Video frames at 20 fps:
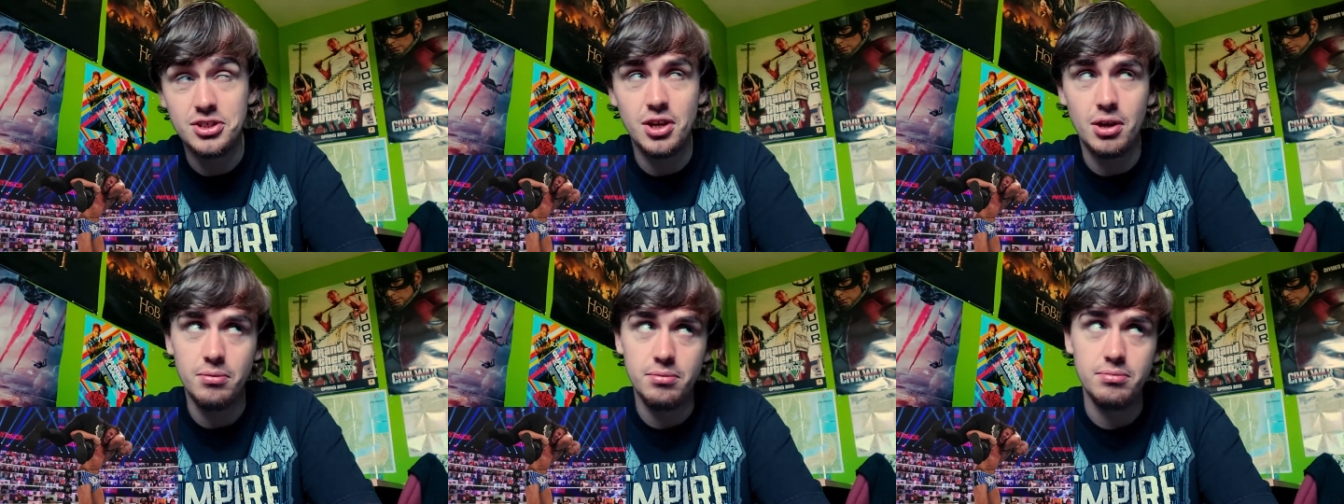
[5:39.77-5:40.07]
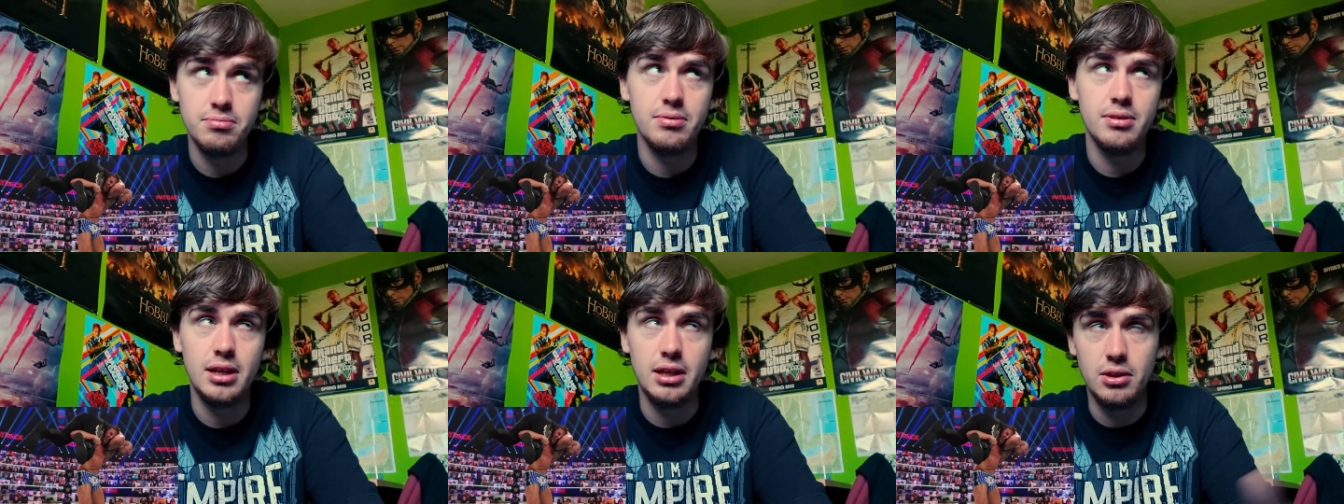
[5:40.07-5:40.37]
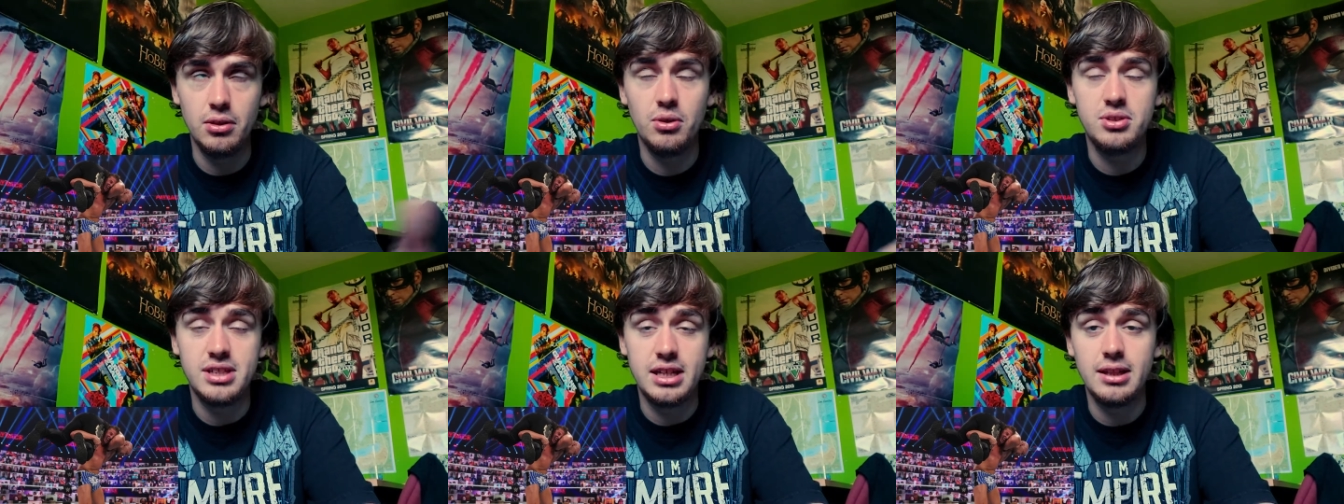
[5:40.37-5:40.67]
so it
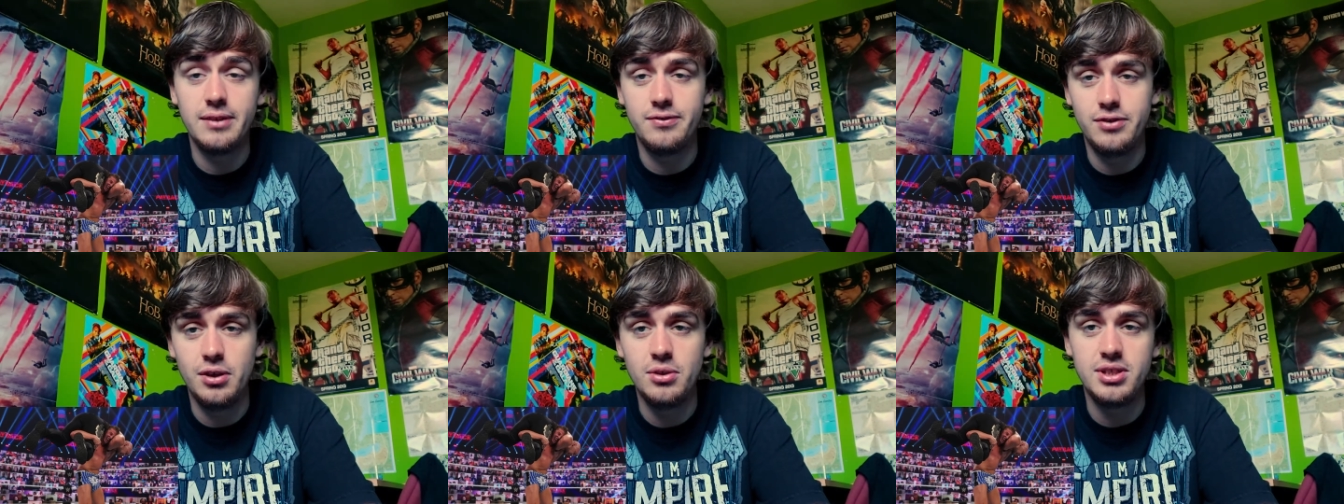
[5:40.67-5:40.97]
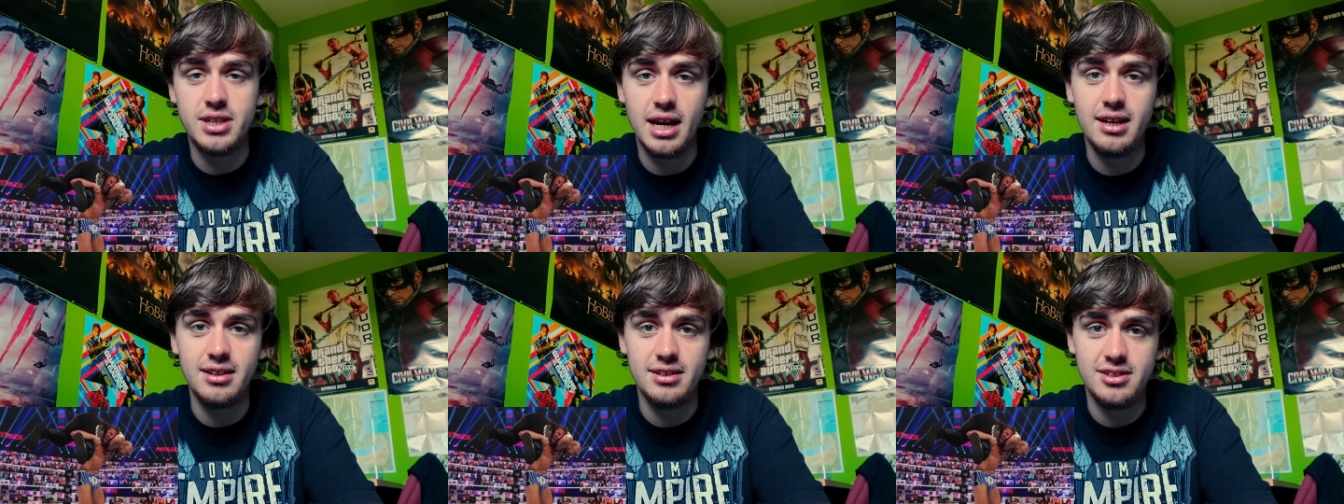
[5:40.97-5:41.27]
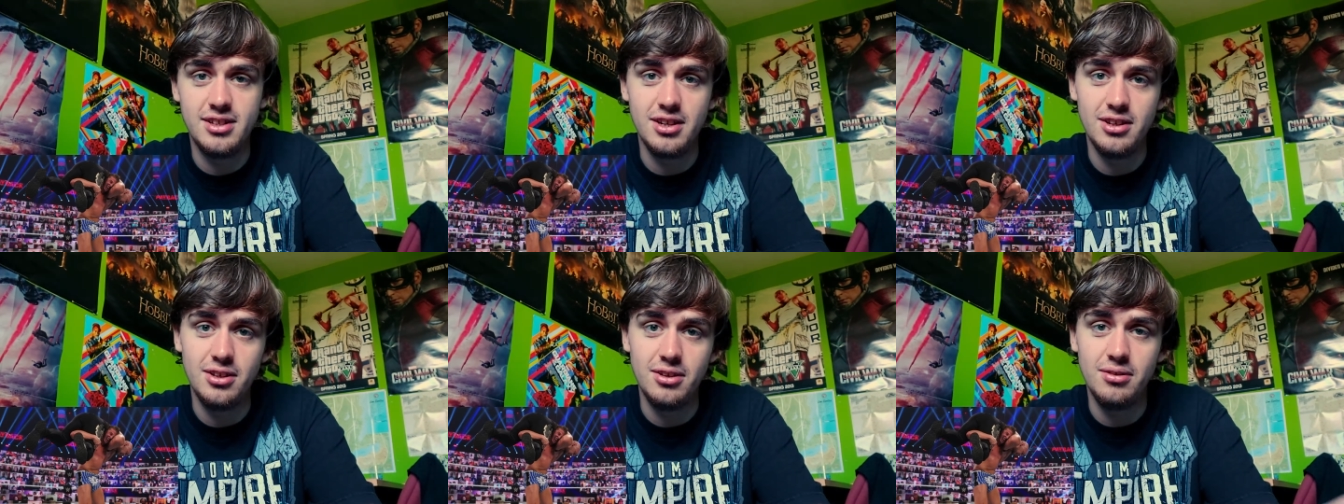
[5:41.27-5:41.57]
looks like the feud's getting
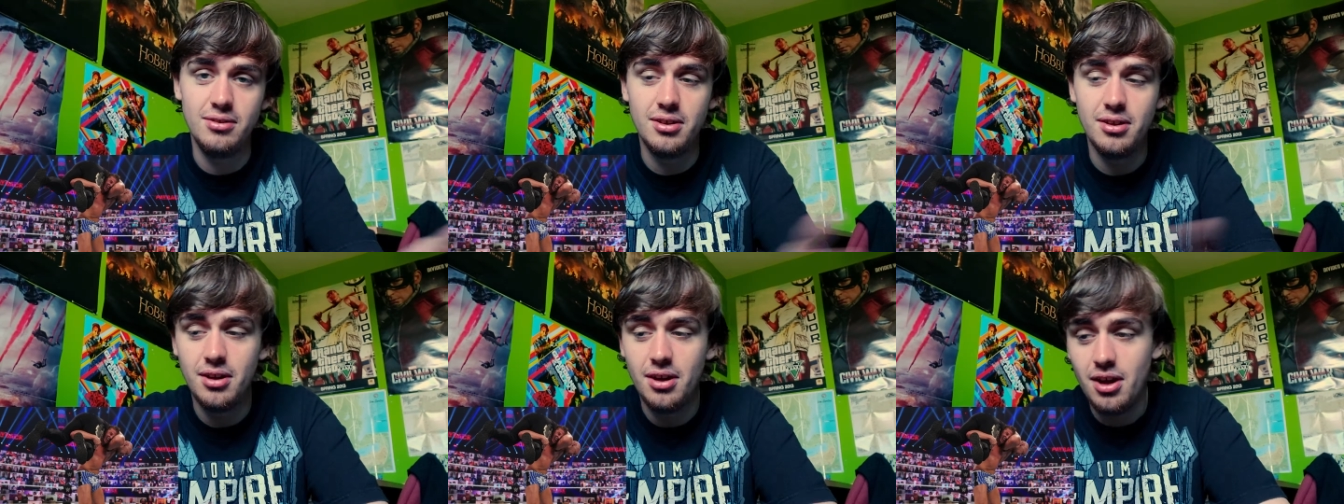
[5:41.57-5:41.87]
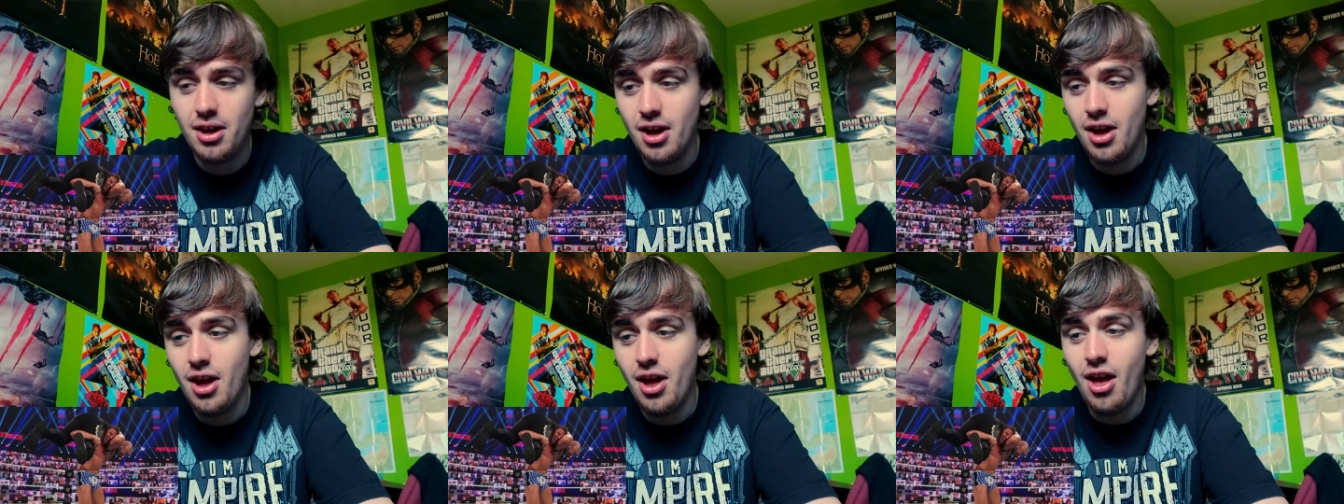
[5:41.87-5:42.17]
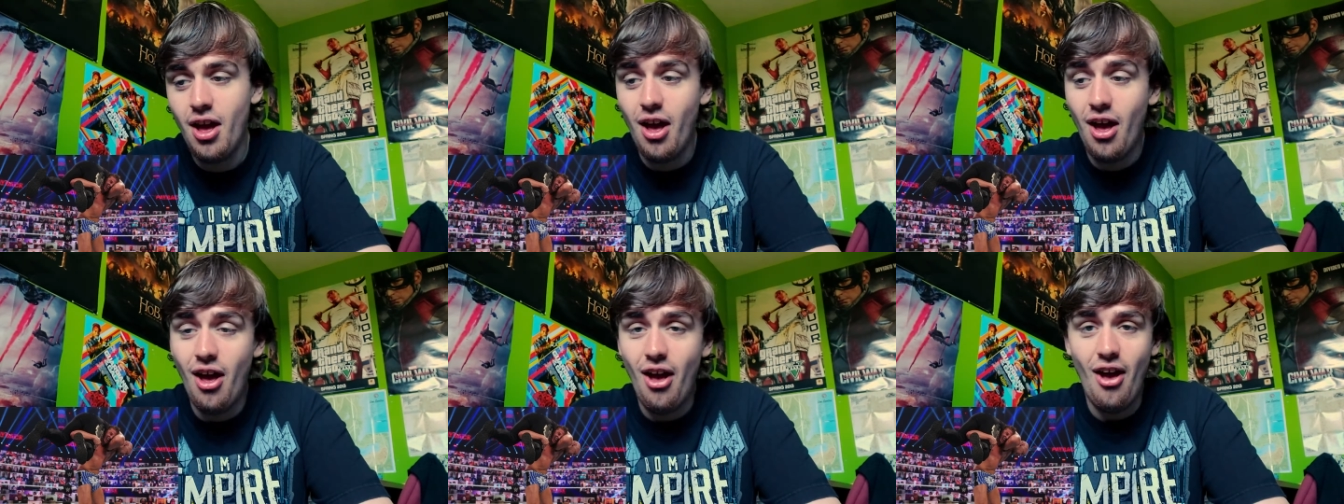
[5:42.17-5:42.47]
continued.
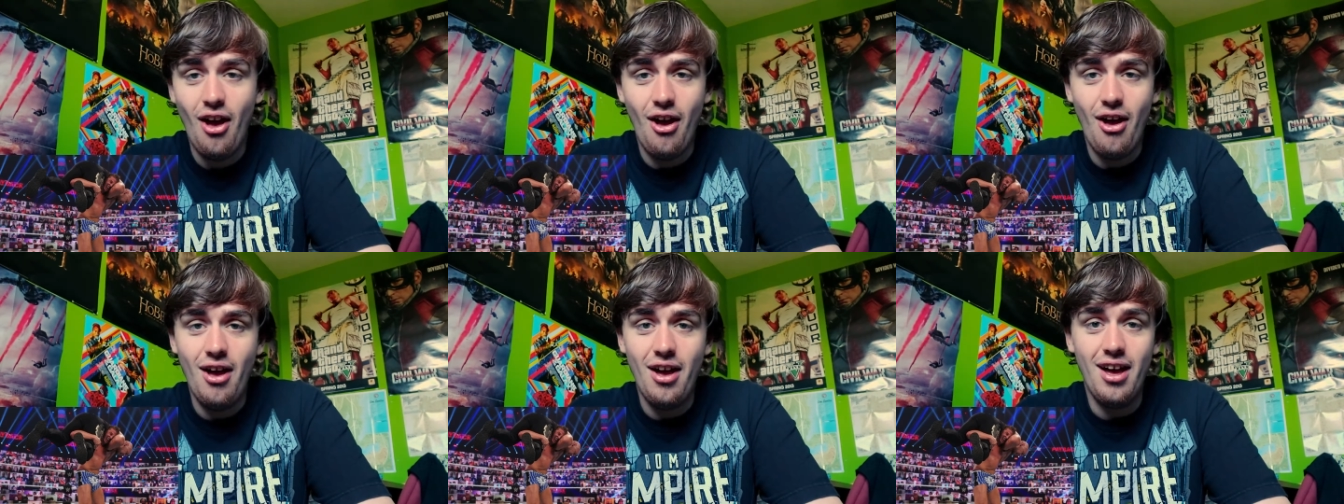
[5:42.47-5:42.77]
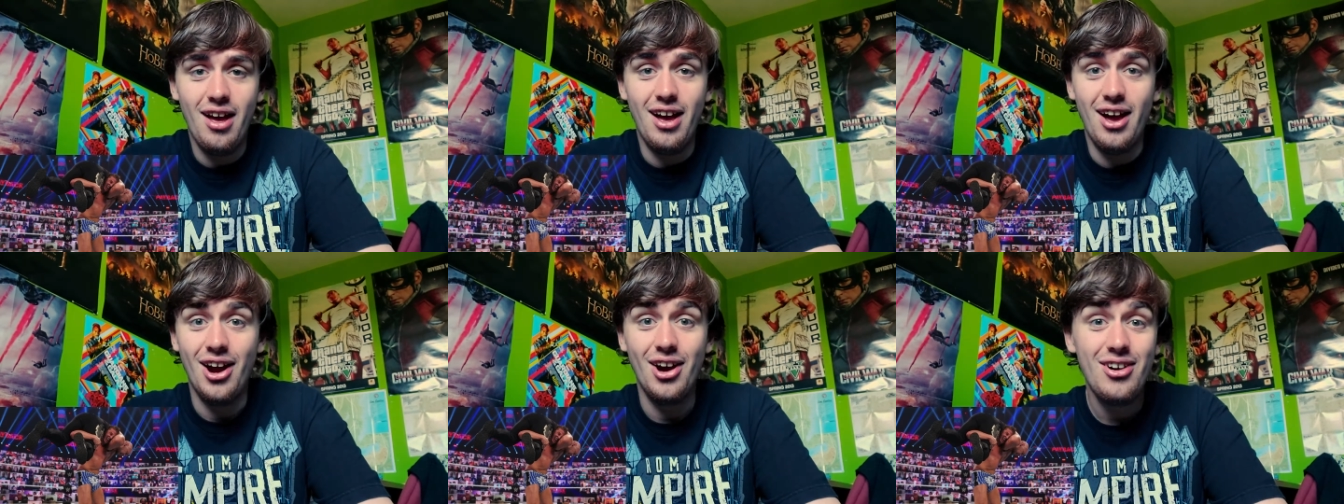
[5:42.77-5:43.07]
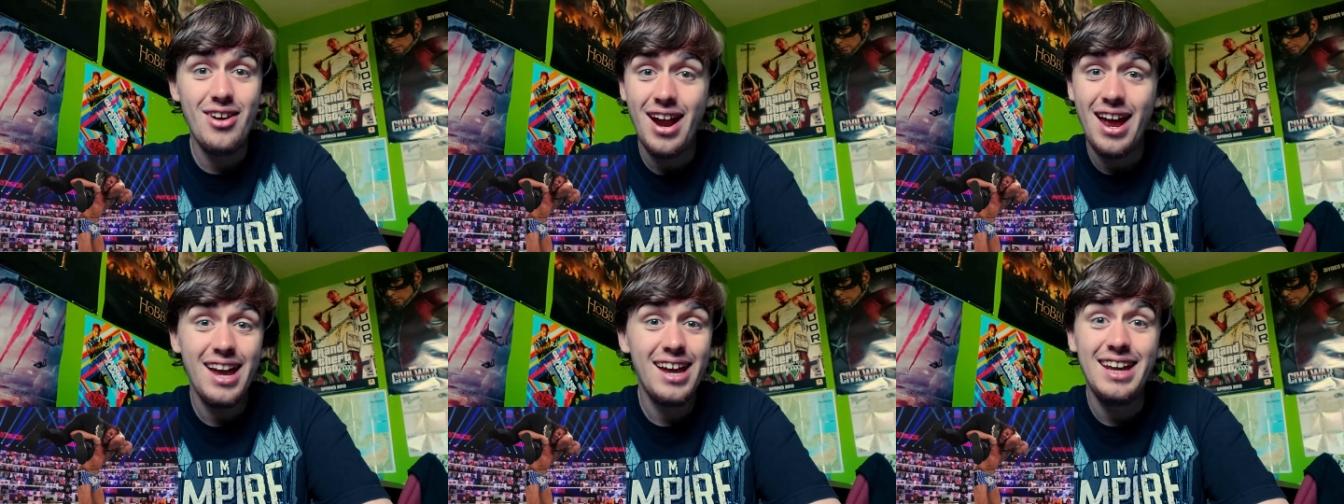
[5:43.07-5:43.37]

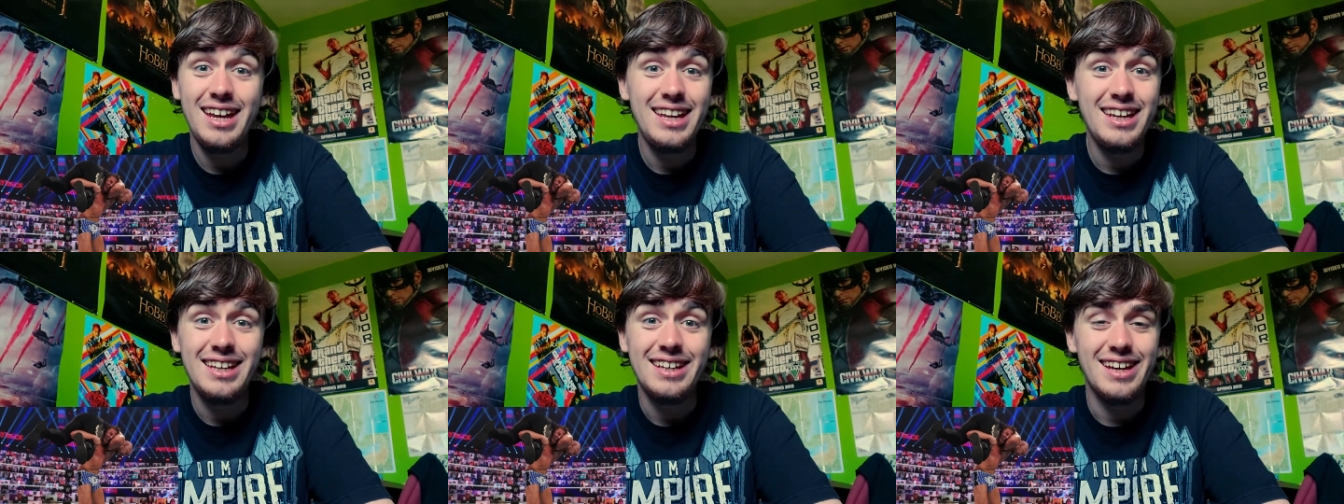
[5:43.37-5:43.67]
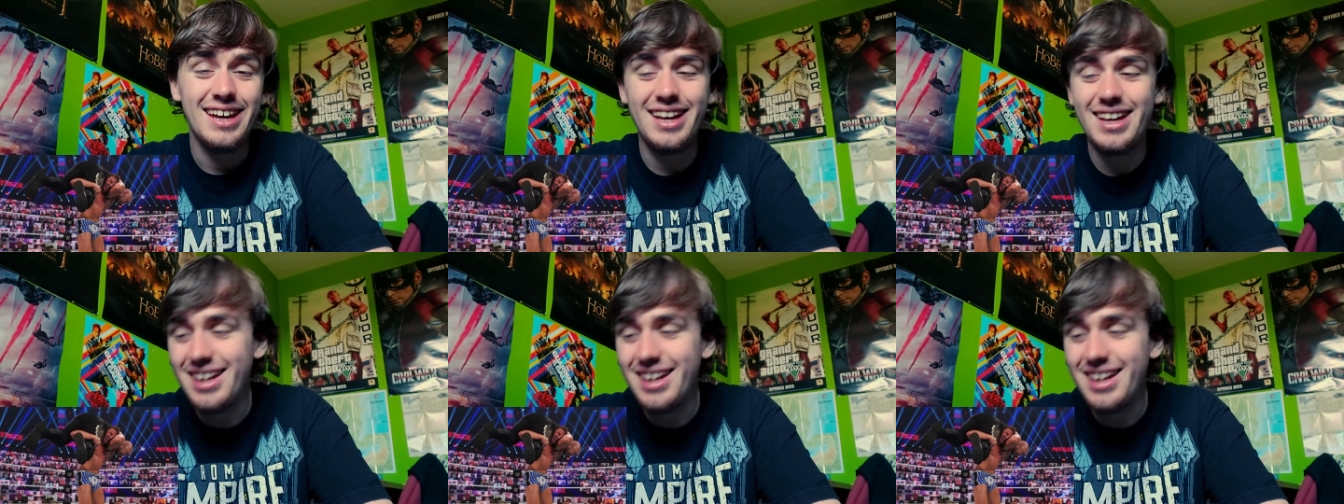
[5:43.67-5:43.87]
Hooray!